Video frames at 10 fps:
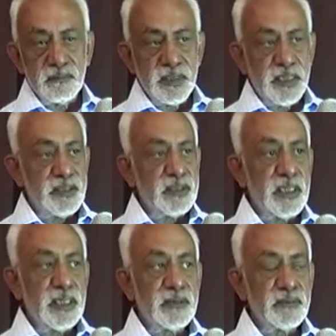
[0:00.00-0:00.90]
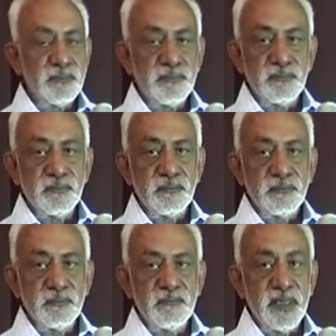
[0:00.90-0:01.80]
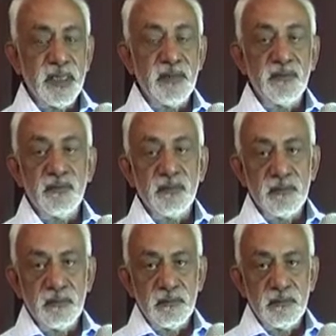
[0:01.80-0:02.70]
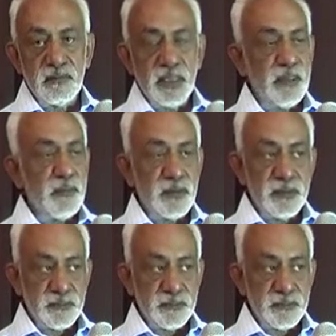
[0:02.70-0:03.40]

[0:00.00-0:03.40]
HR, finance, anybody.